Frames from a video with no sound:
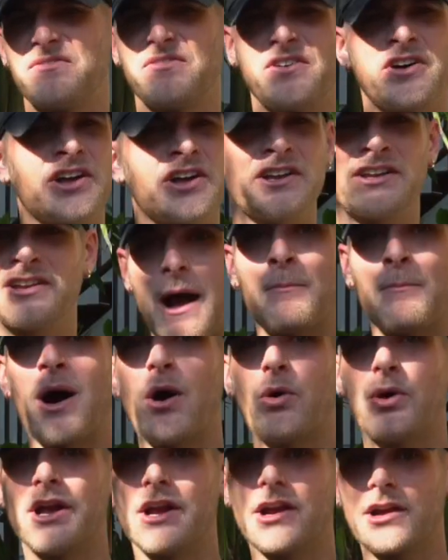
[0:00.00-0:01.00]
fun. I'm
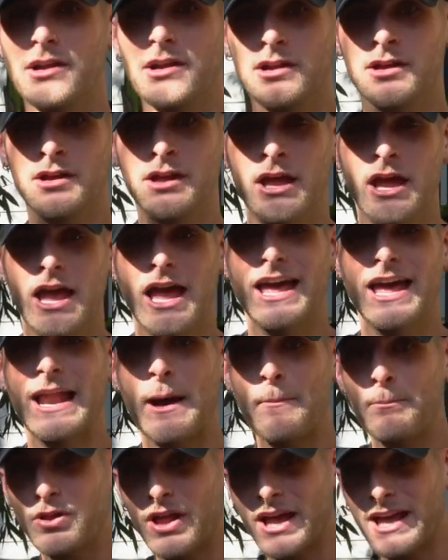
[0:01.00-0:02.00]
out here and
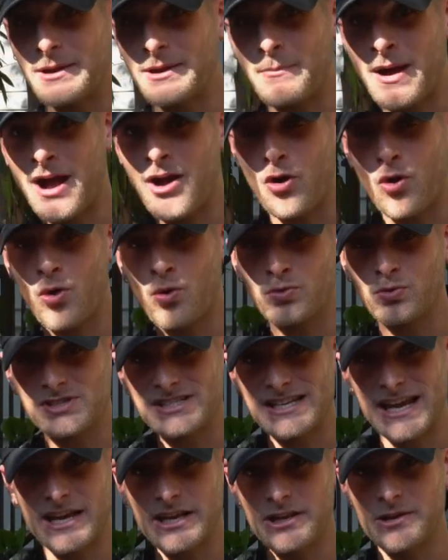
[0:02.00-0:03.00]
I'm playing in my own
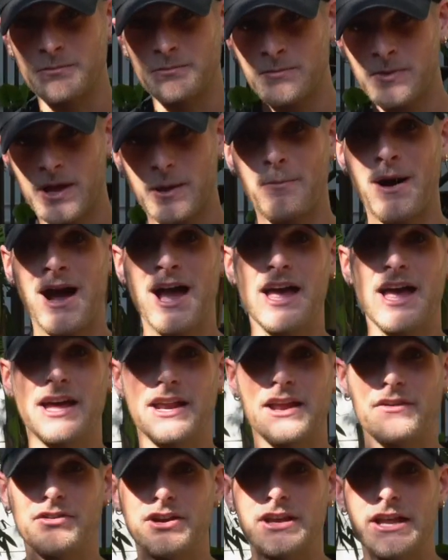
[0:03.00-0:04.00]
stadium, in my
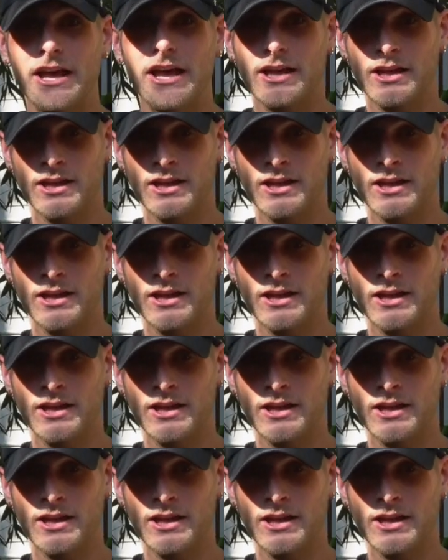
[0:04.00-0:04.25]
head every day.